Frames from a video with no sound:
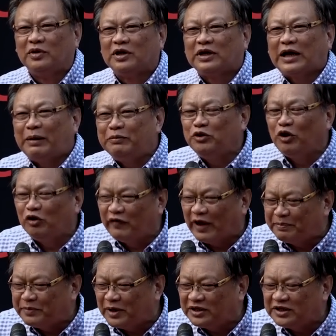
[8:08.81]
Come
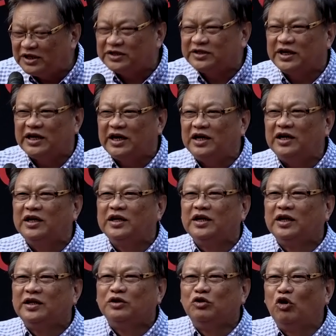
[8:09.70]
November this year,
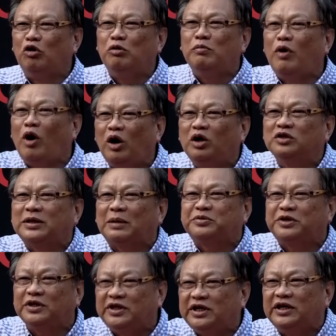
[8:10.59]
no more
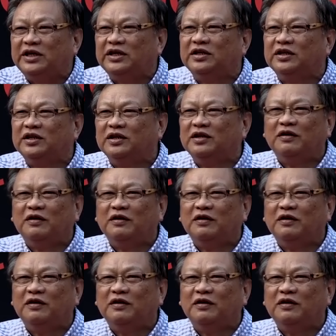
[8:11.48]
subsidy.